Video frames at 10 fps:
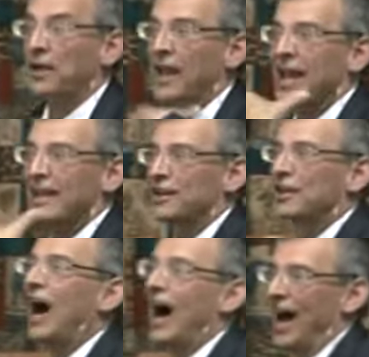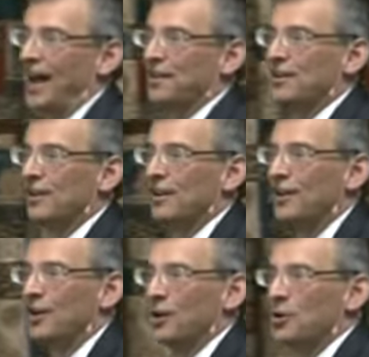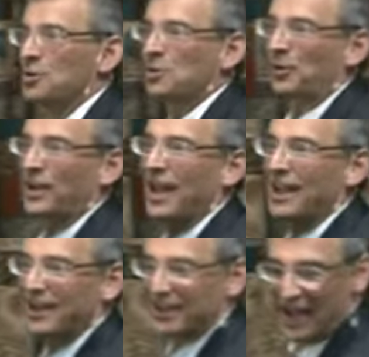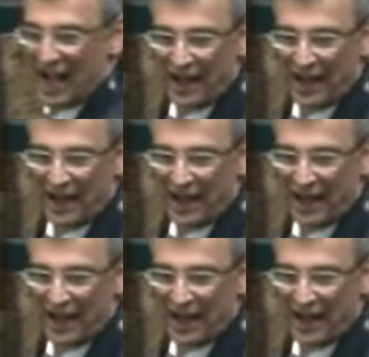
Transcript: created God? Who created